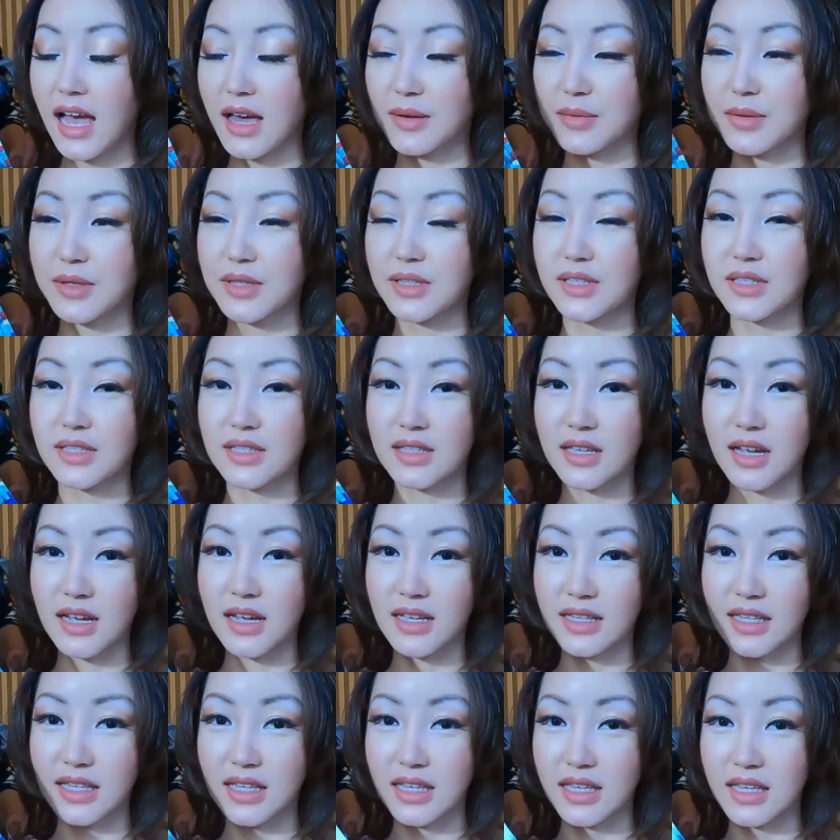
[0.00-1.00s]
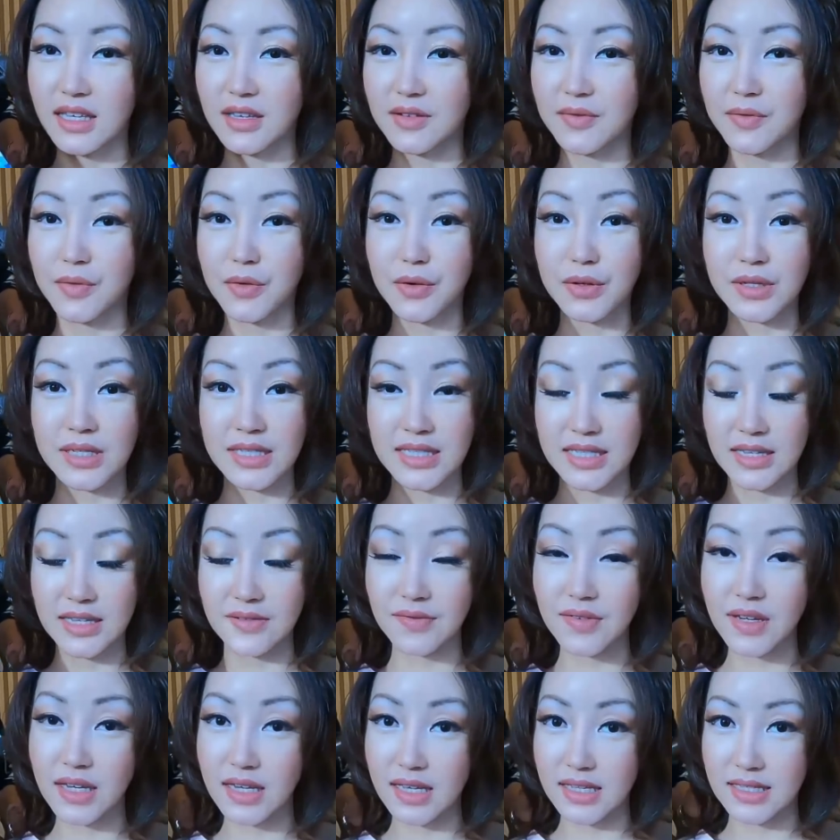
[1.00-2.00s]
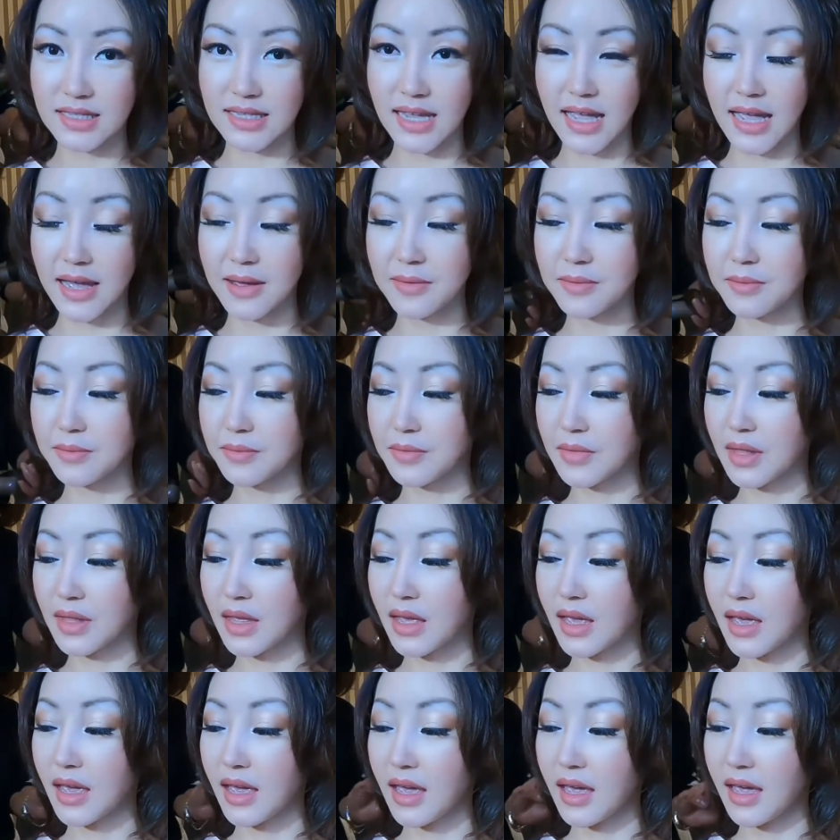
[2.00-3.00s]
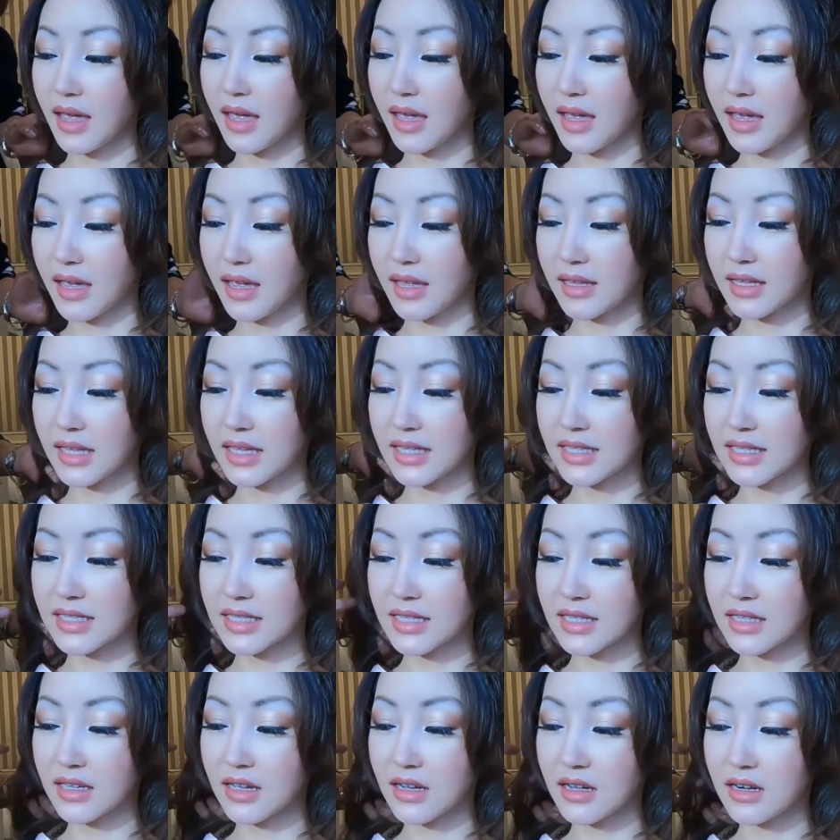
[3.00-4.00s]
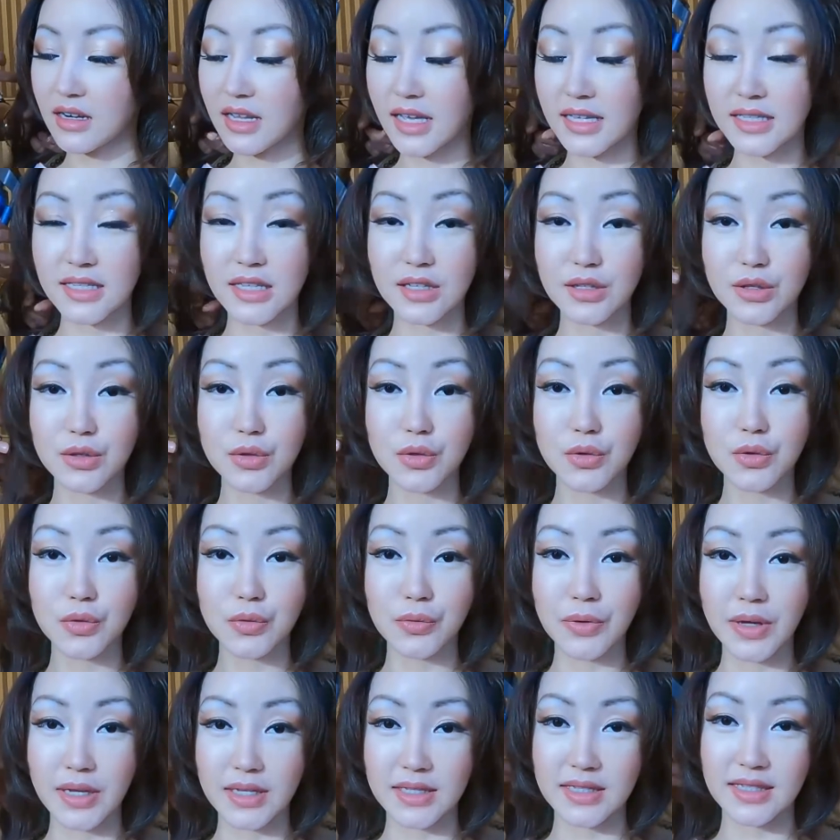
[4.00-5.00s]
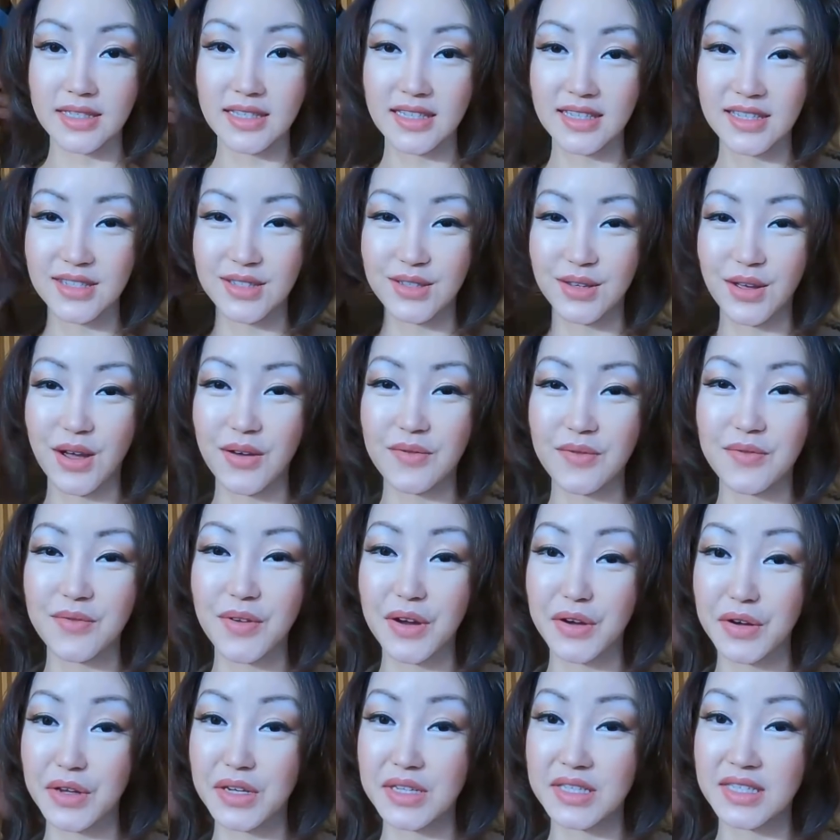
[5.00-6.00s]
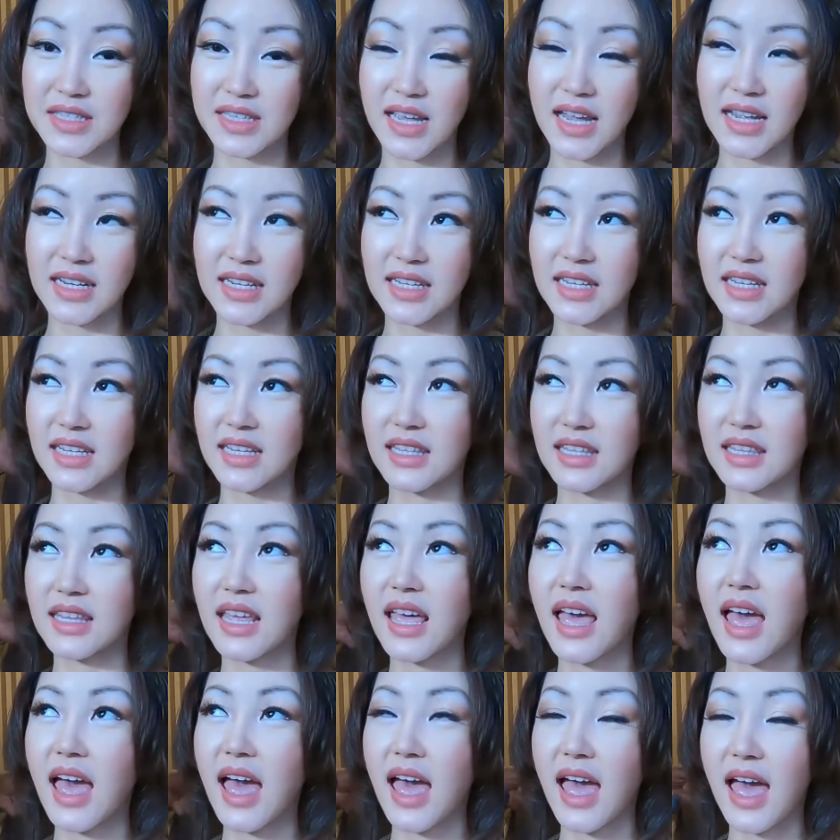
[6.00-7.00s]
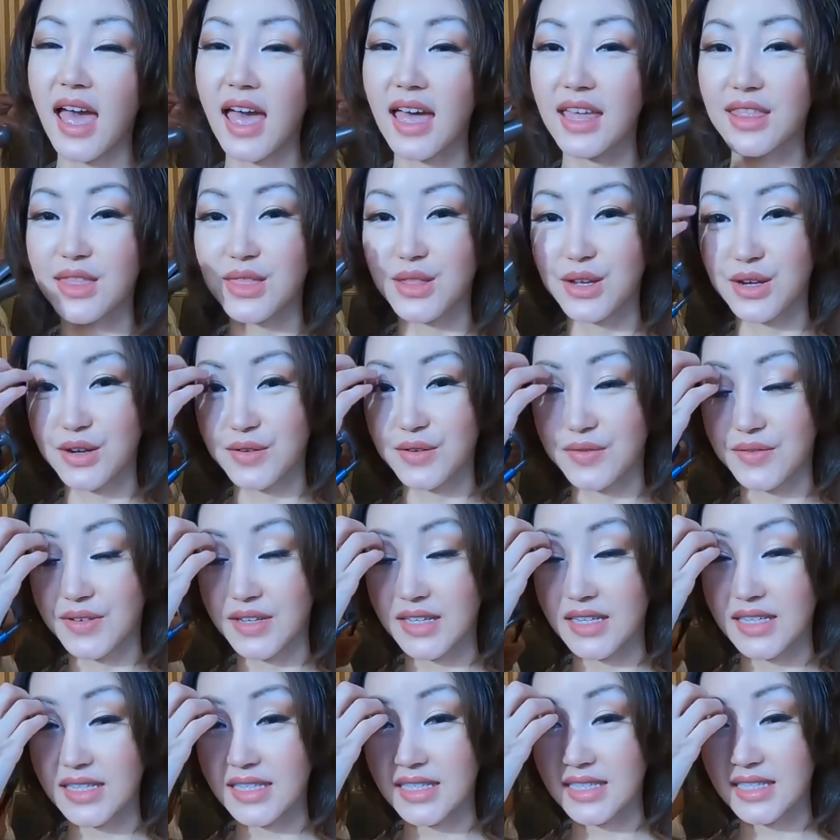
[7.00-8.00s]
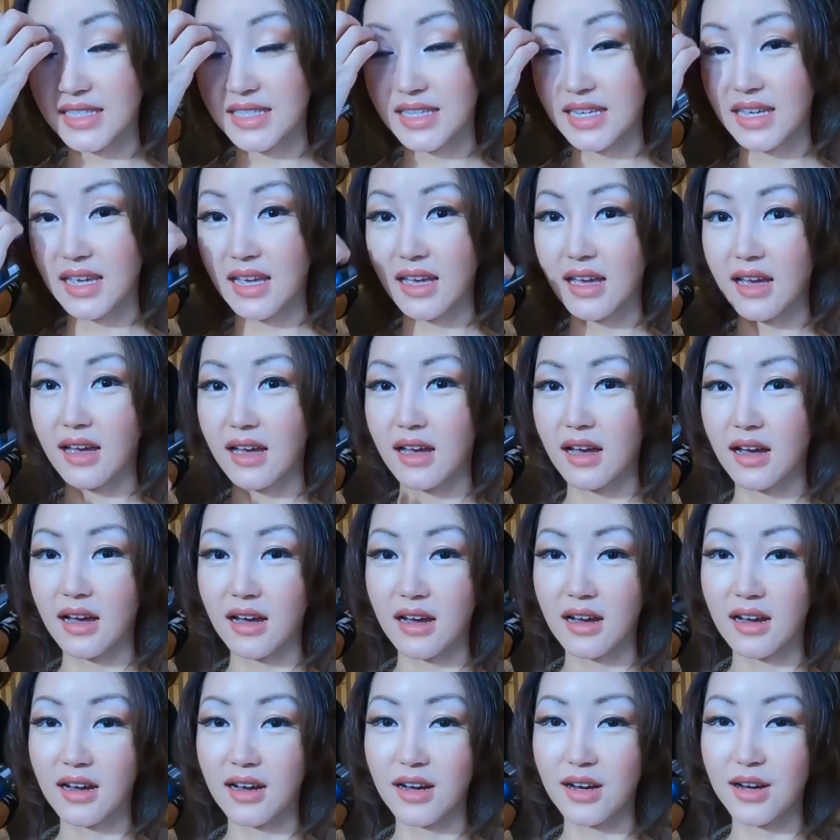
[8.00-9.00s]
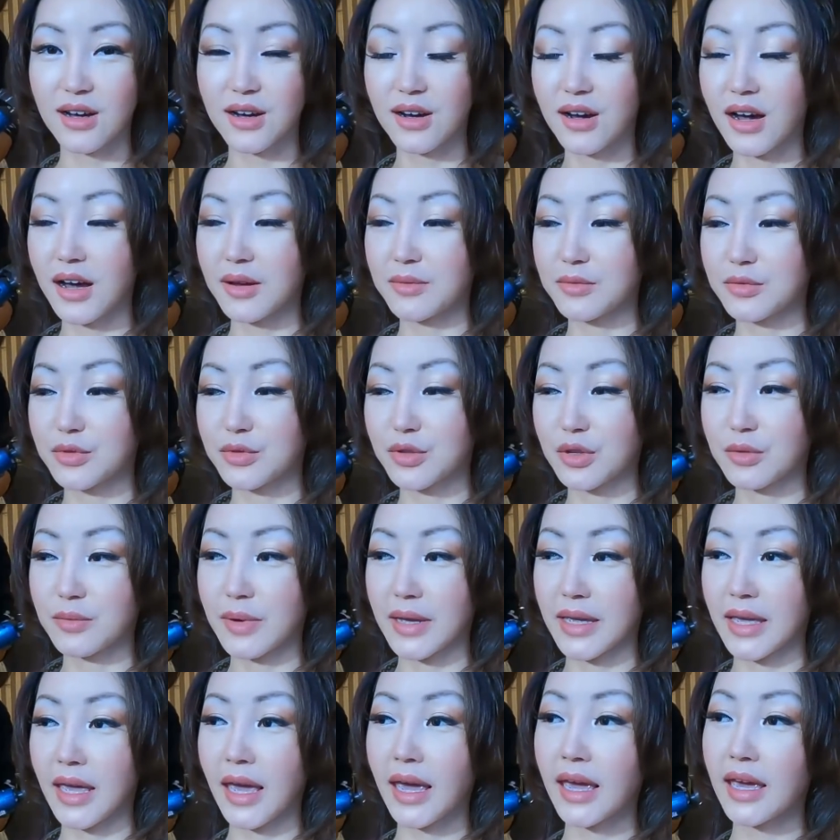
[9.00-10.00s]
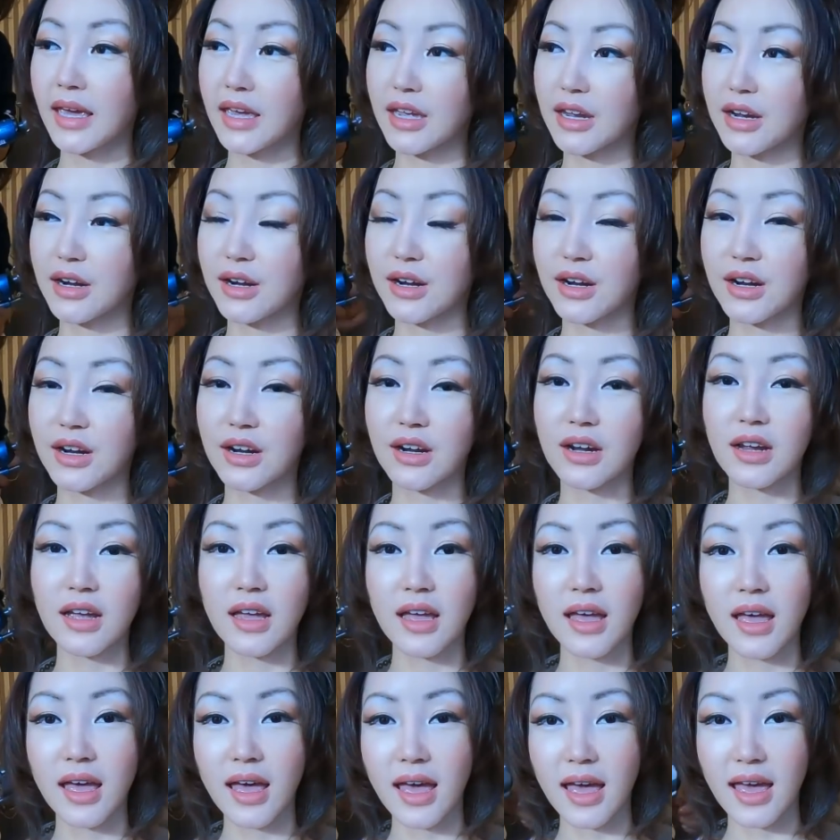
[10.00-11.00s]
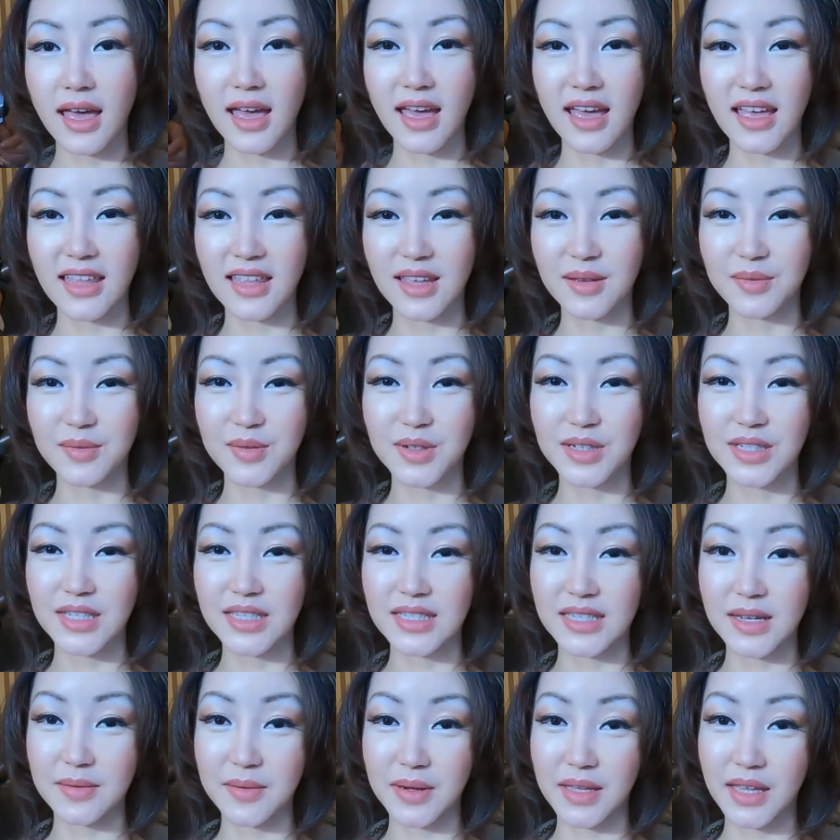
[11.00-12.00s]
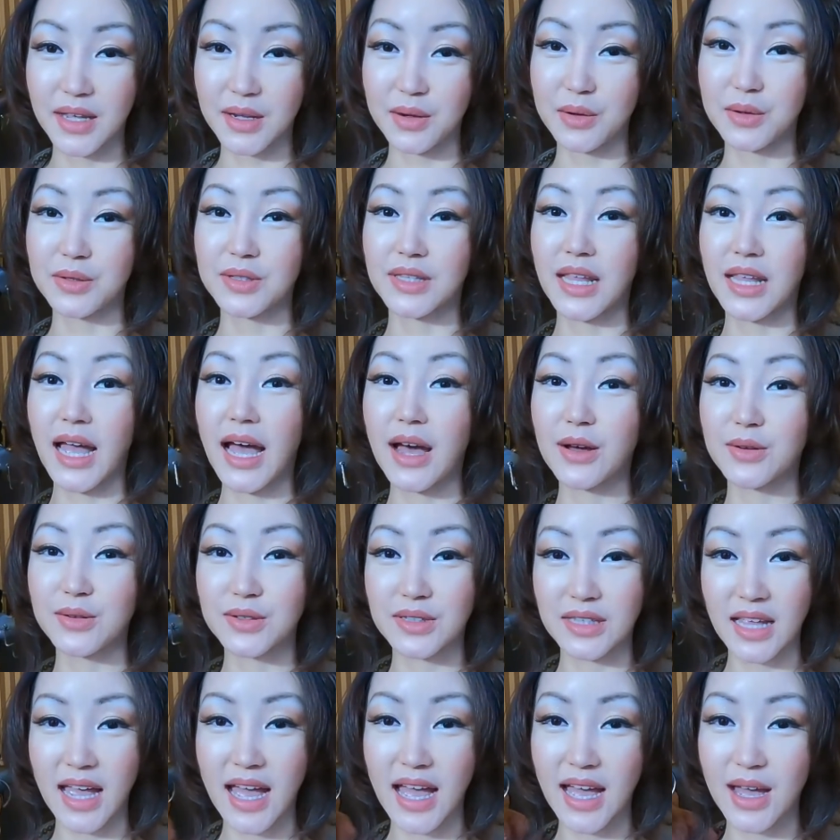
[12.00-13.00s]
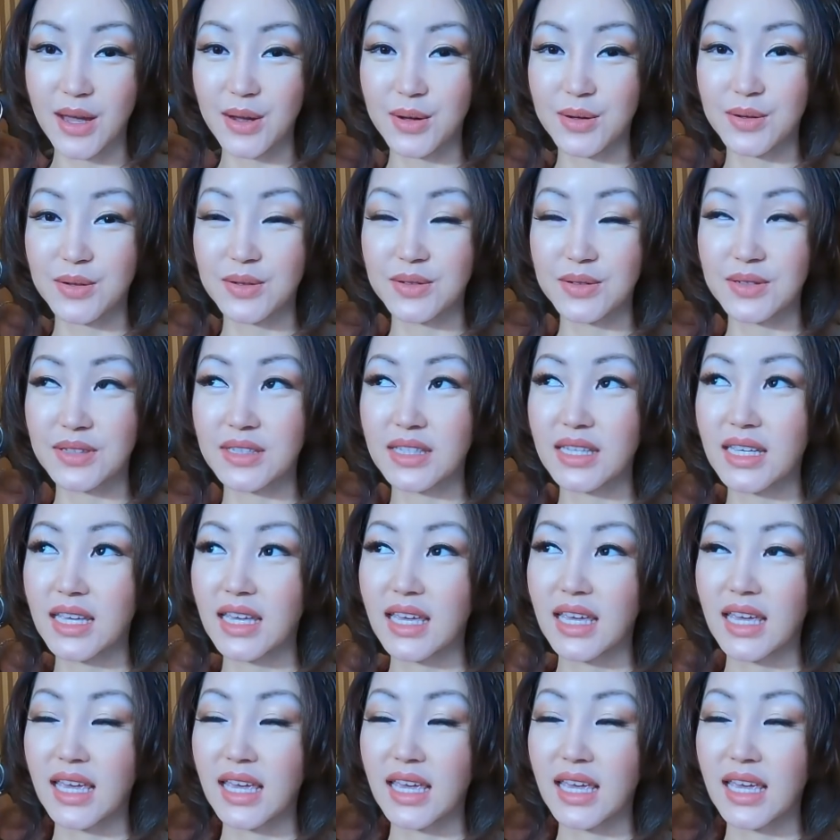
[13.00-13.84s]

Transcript: I've been studying for civic exam and it's in a less than two weeks. So I'm very excited and nervous. Uh, I'm doing my hair and after this I'm gonna go downtown